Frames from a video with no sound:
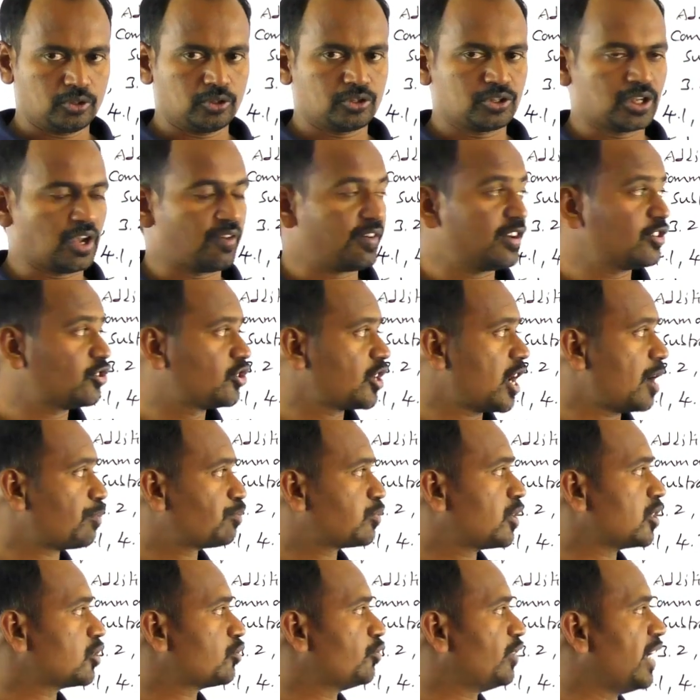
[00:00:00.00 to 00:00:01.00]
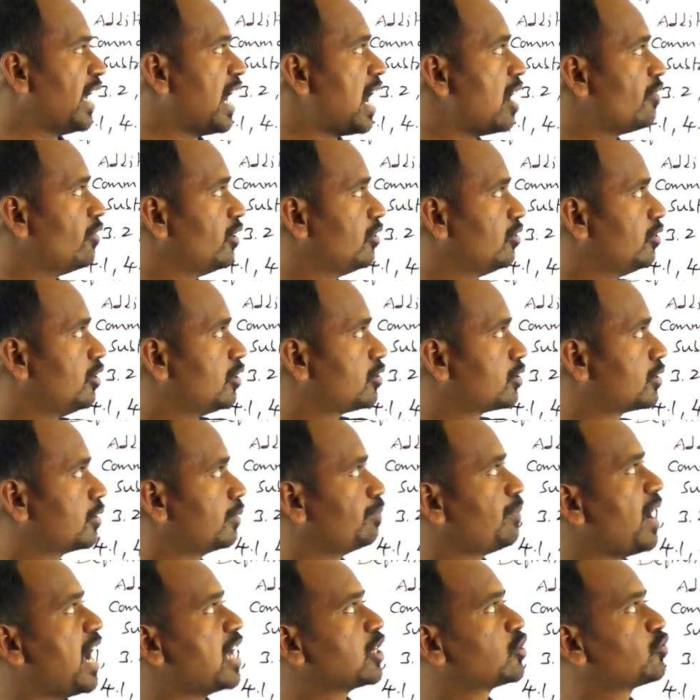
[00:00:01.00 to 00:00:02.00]
7 chapters we have in this
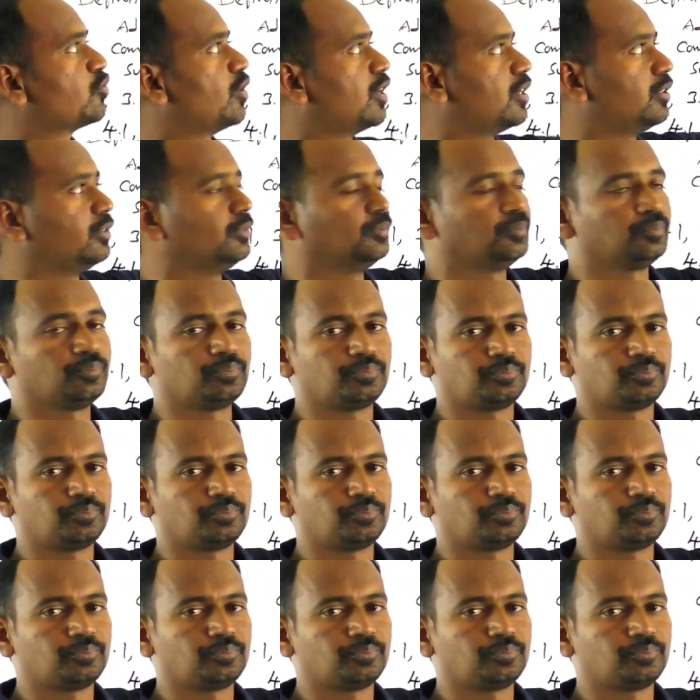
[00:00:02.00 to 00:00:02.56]
Maths 1.